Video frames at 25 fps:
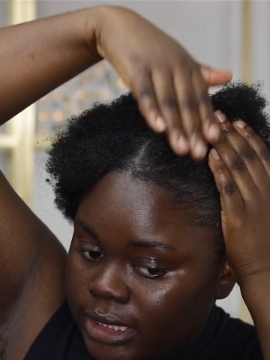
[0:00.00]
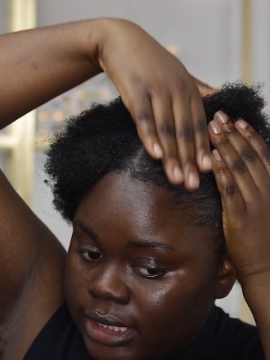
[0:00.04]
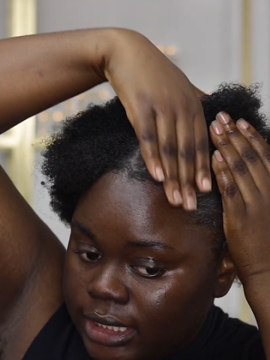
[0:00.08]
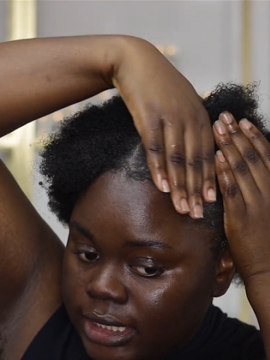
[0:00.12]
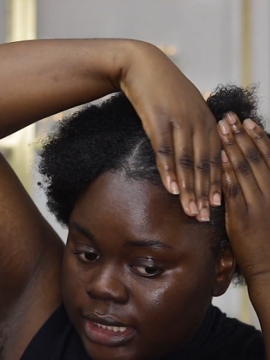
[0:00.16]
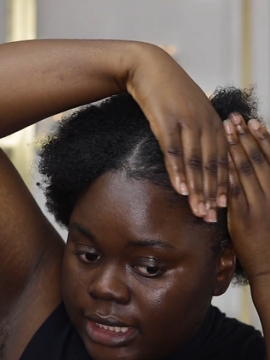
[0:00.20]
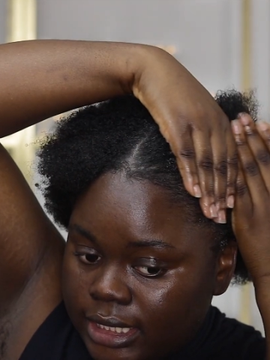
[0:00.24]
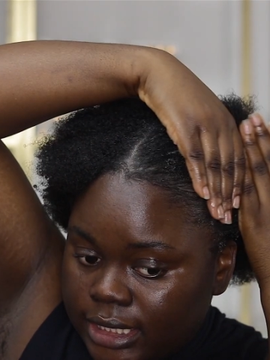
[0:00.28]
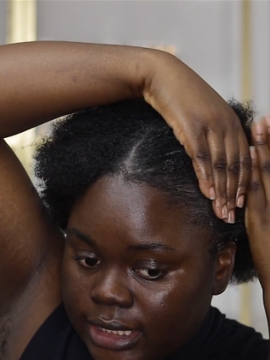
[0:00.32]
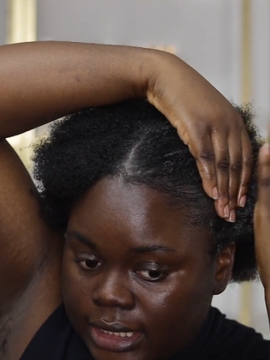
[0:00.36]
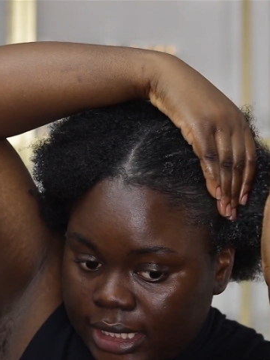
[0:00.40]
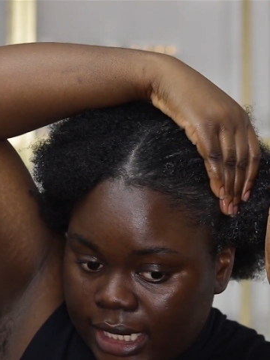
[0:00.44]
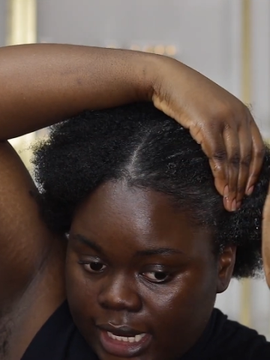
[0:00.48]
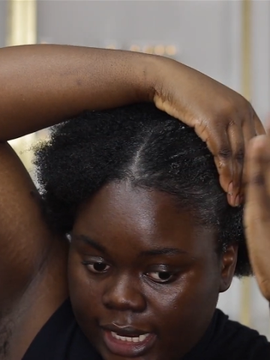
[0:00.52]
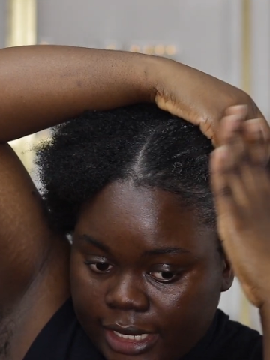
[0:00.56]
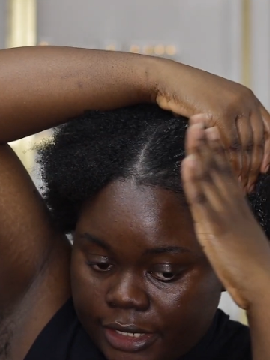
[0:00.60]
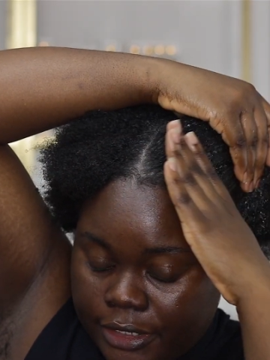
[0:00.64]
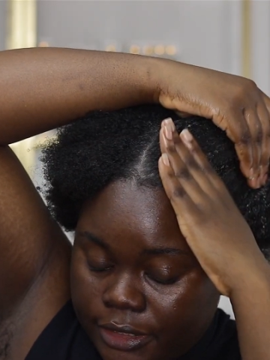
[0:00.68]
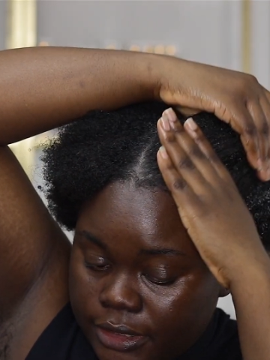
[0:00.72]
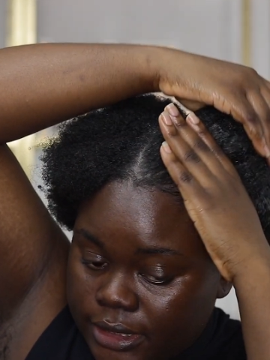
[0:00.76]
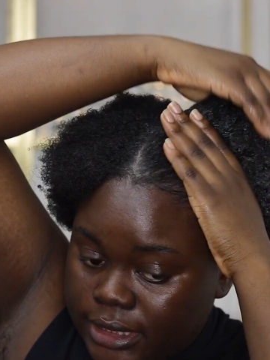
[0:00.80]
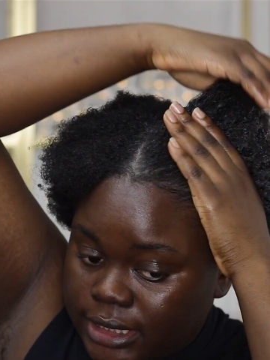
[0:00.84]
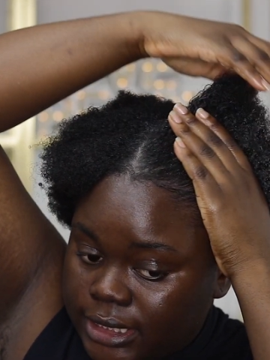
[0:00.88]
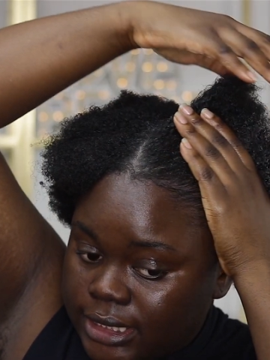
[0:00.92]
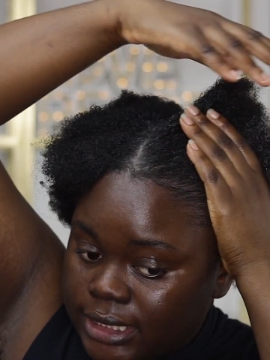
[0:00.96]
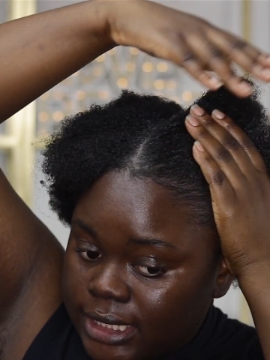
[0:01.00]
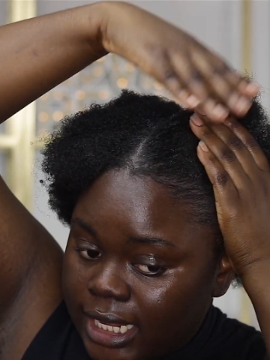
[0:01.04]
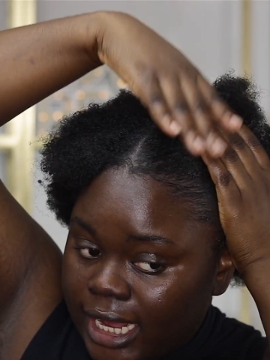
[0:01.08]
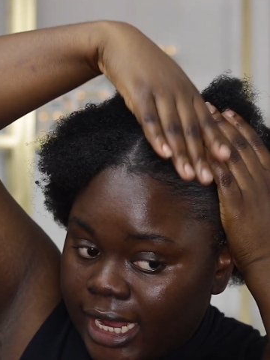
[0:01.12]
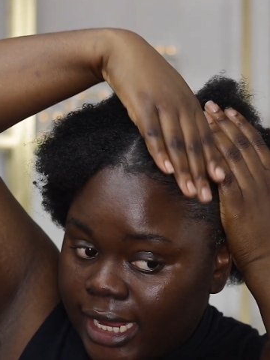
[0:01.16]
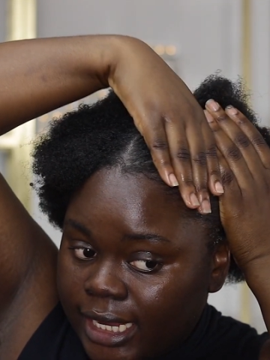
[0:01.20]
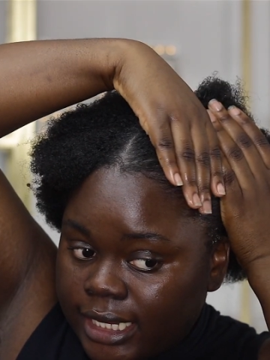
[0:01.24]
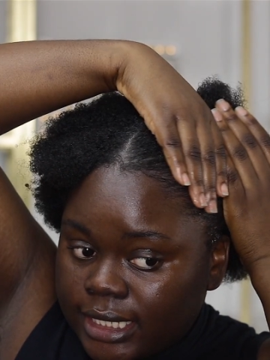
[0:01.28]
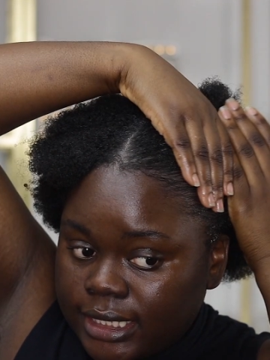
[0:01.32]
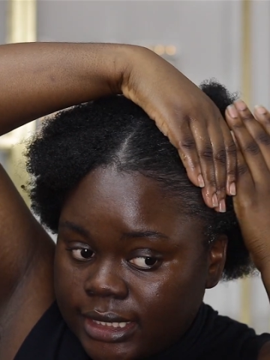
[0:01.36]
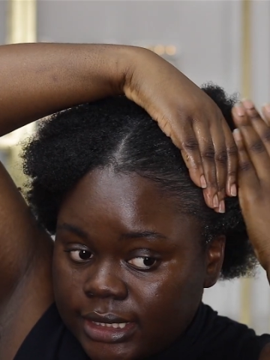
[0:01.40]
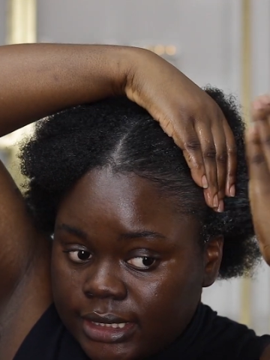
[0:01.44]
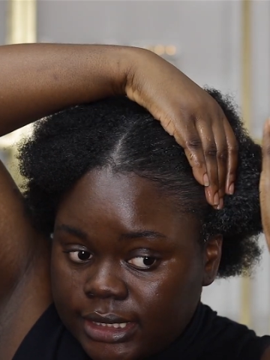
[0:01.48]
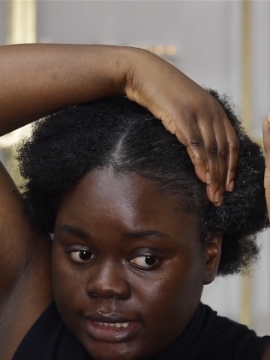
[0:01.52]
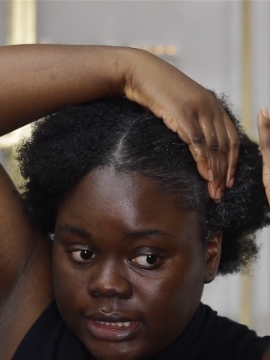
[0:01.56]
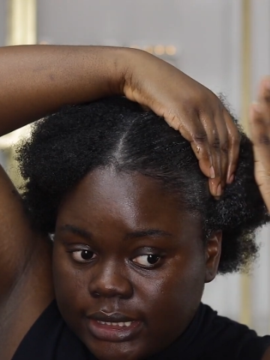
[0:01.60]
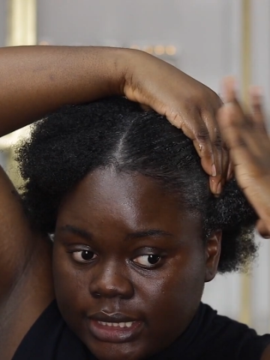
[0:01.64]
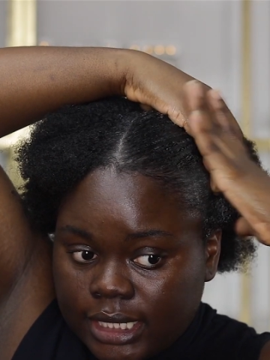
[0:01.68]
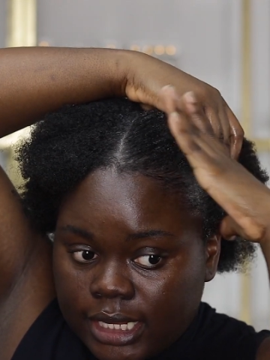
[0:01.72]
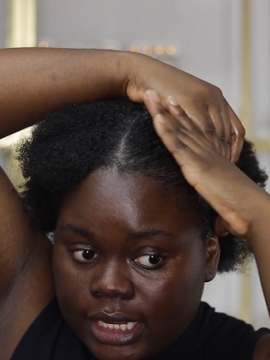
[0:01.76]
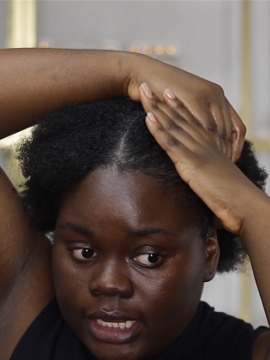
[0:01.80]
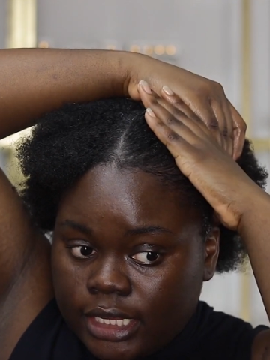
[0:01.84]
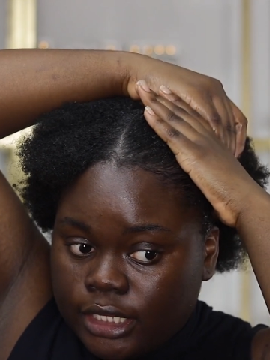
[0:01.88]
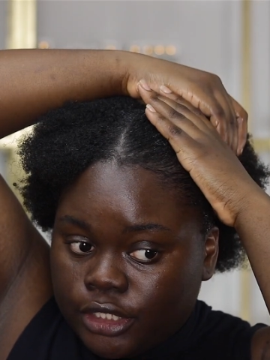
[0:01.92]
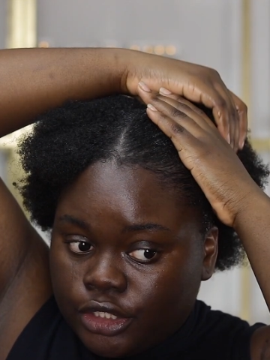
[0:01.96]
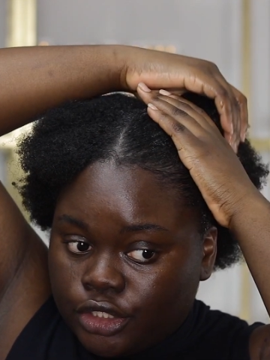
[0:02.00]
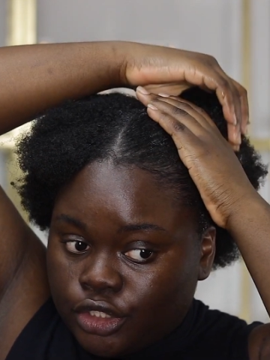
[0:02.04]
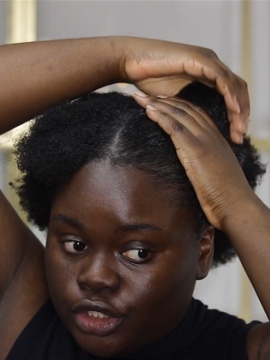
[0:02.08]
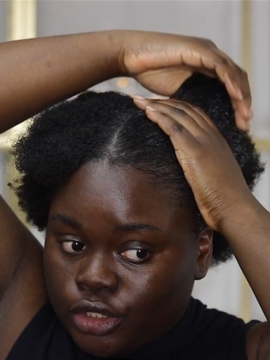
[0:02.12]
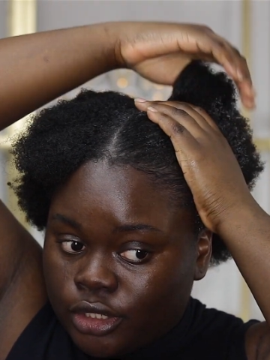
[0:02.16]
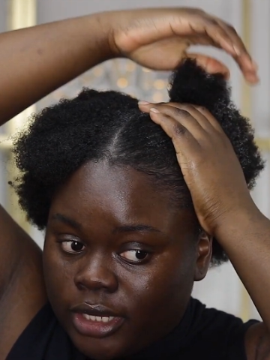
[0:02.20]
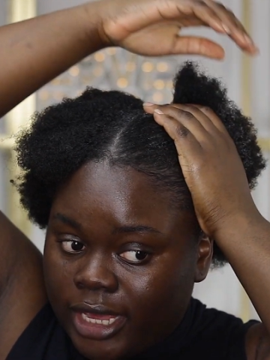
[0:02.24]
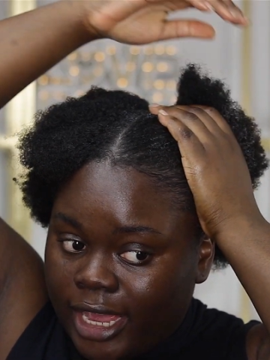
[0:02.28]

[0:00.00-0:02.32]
the entire sides to